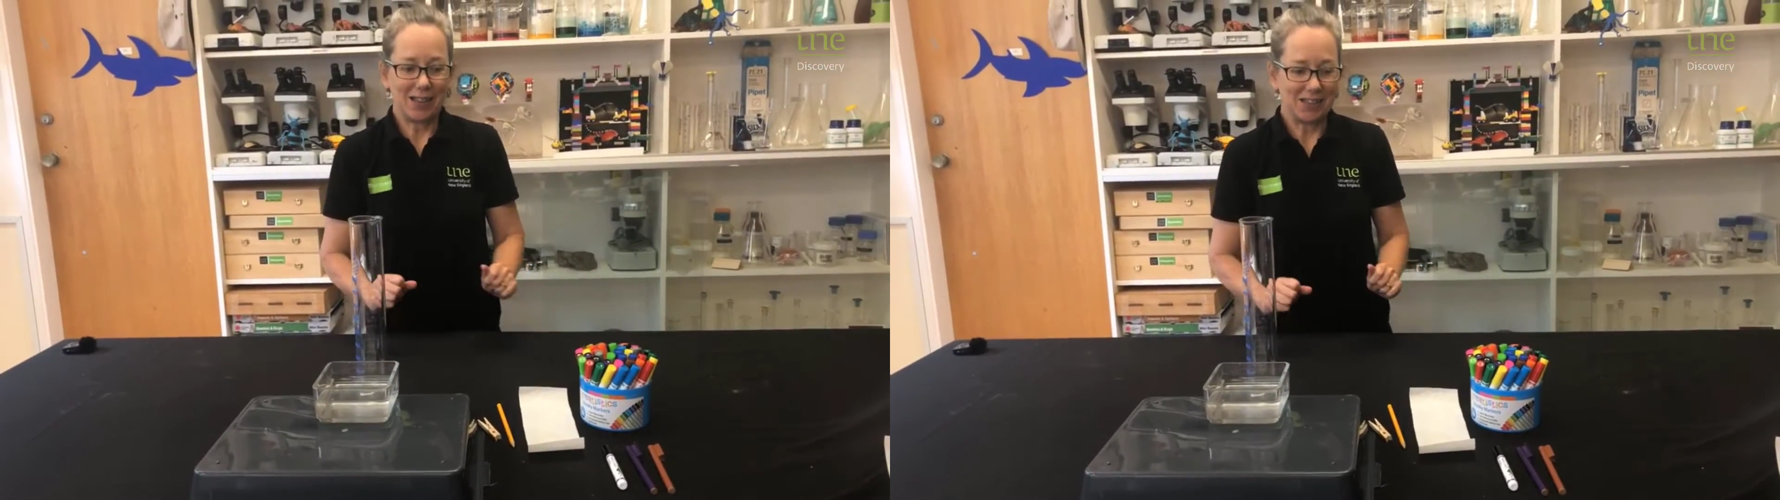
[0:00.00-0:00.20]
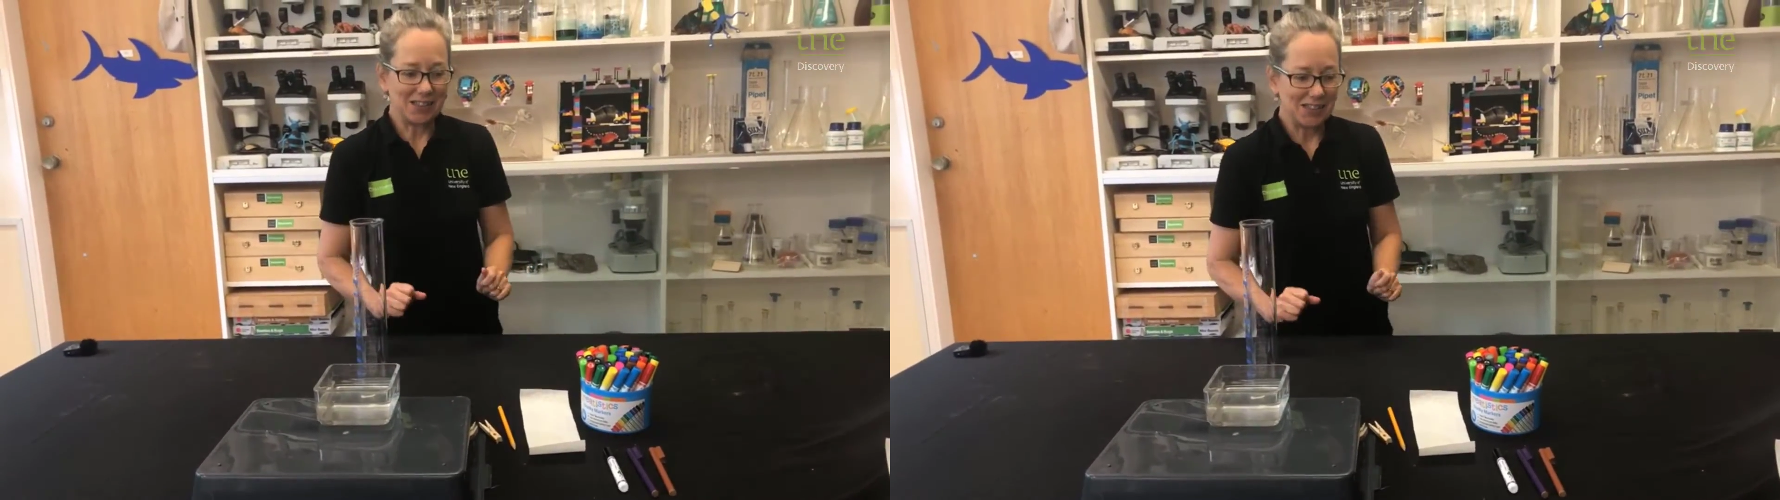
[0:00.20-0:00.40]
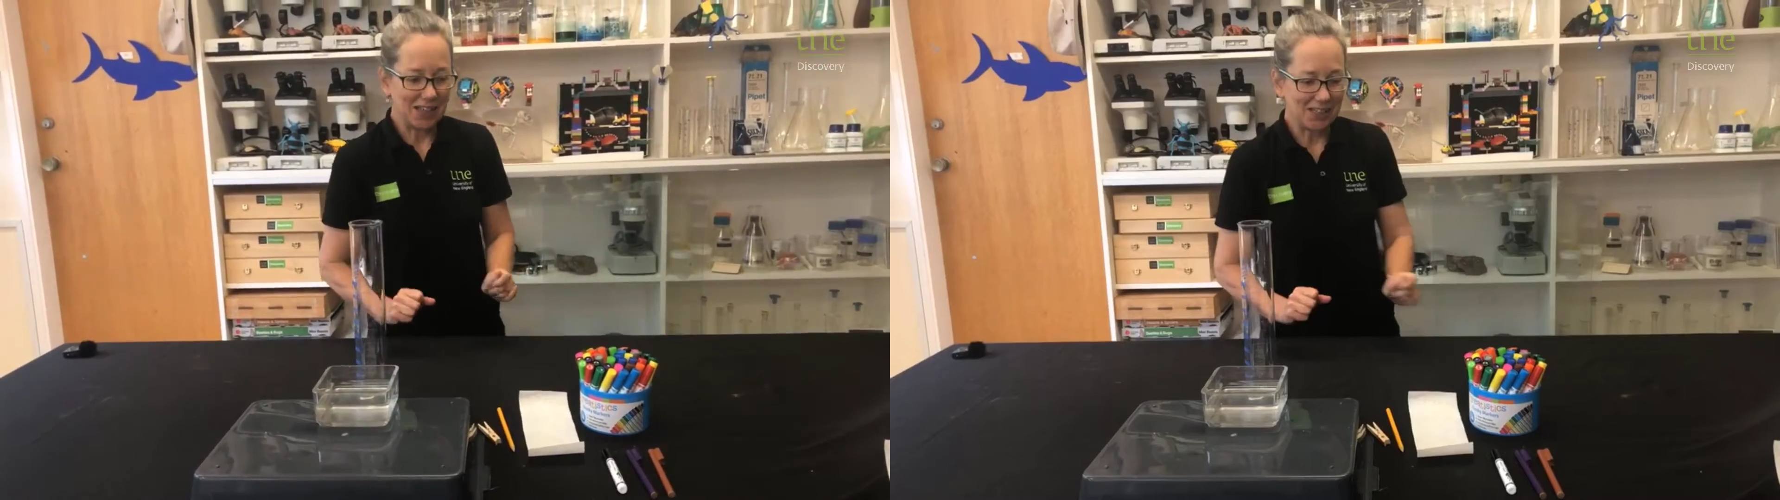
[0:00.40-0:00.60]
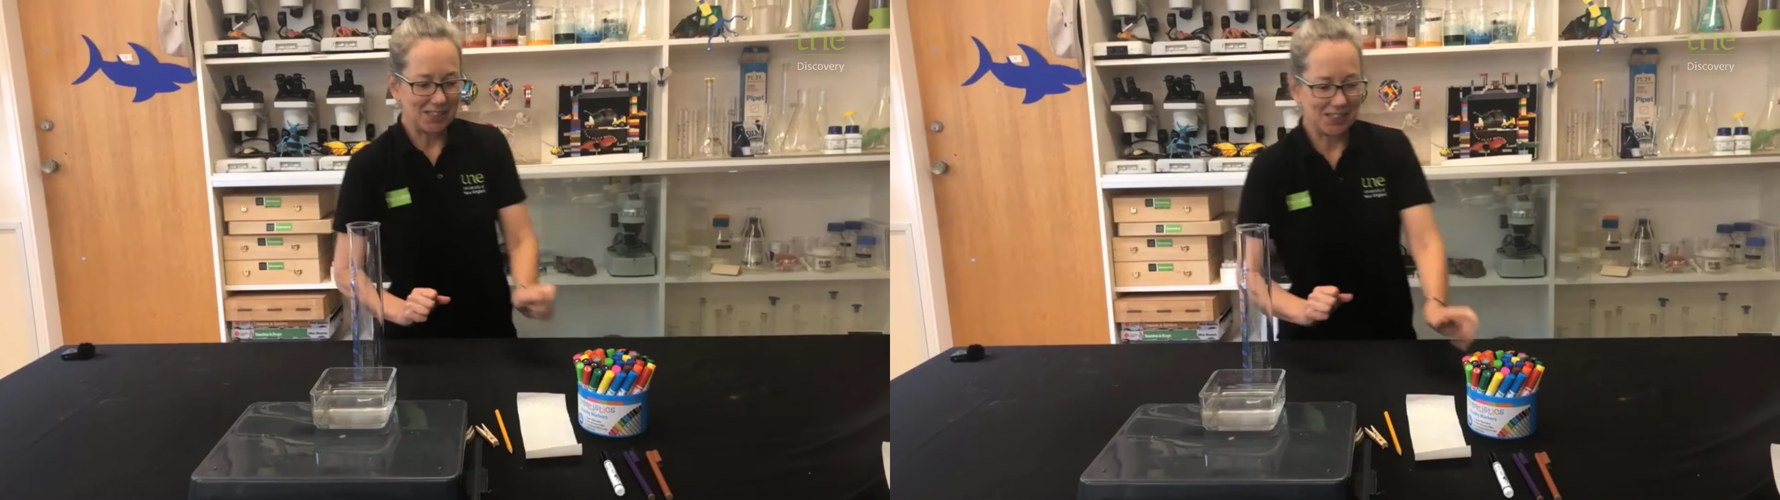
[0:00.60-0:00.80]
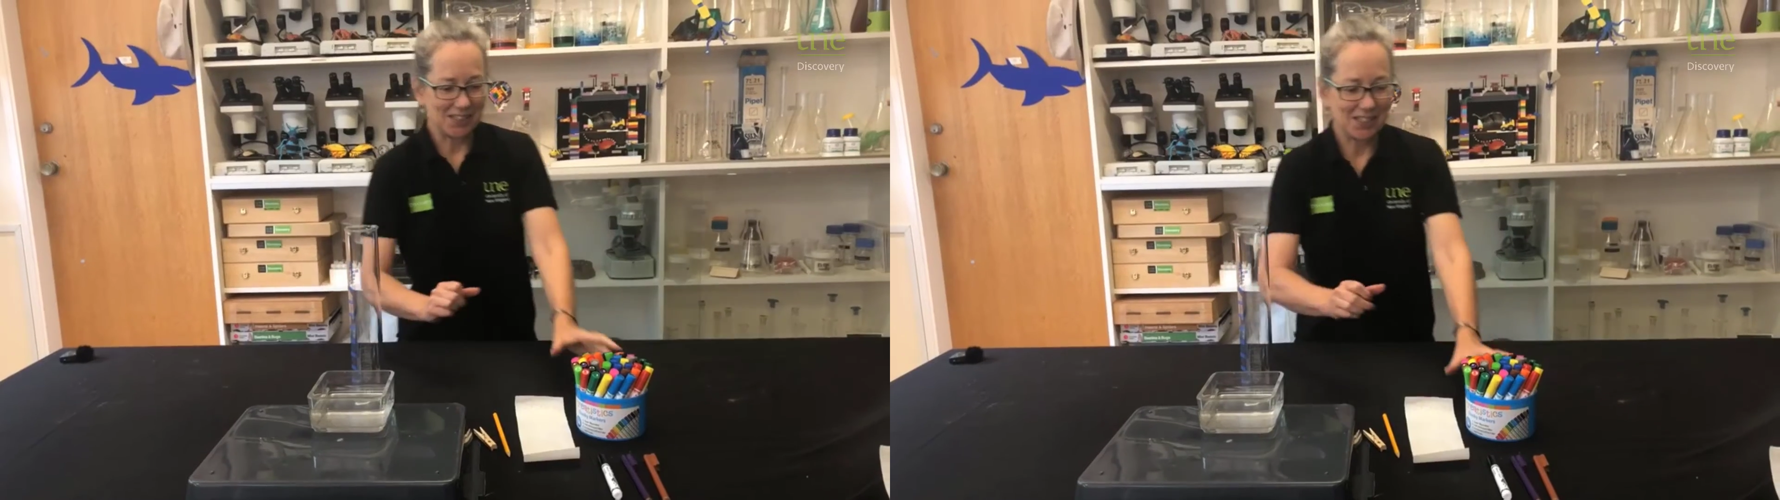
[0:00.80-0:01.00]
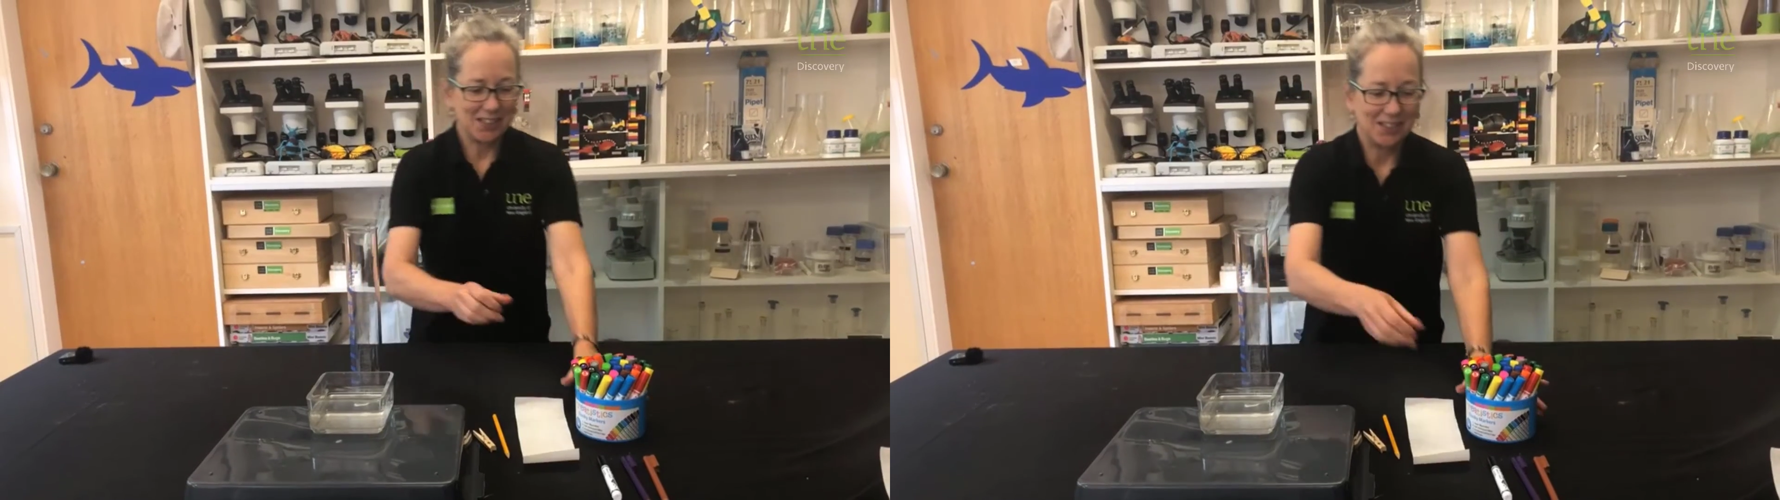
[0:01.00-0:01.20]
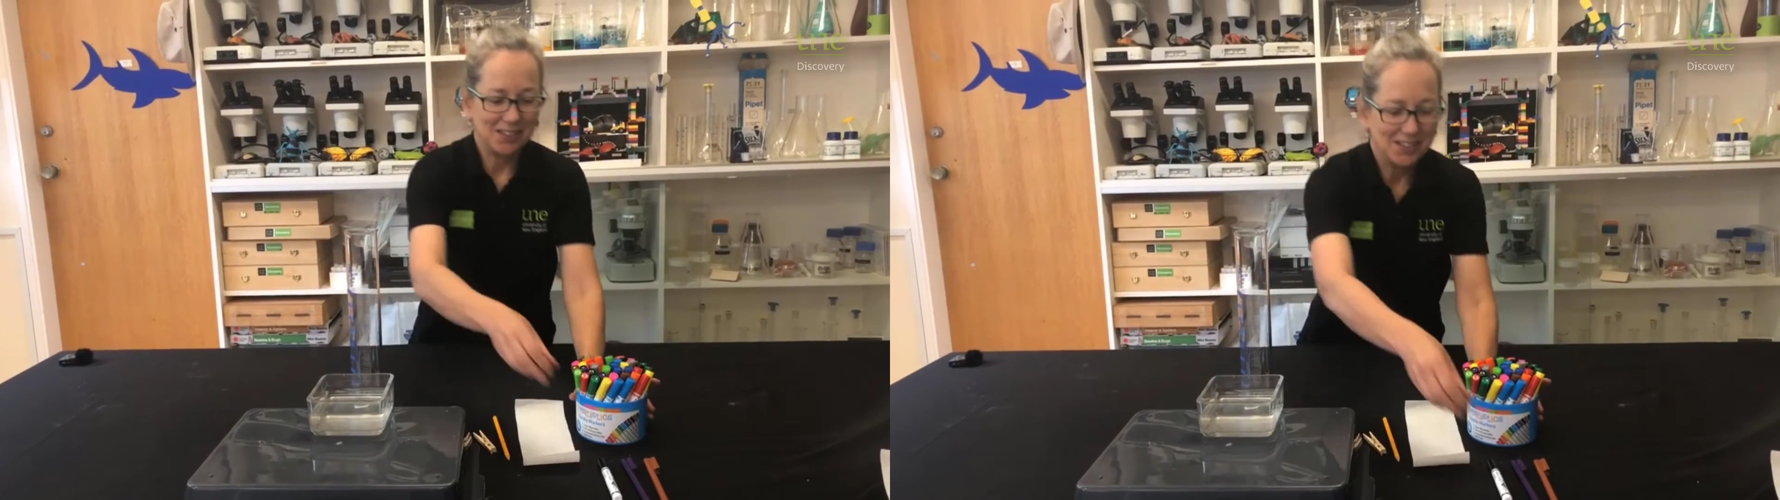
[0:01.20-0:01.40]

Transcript: coloured textures.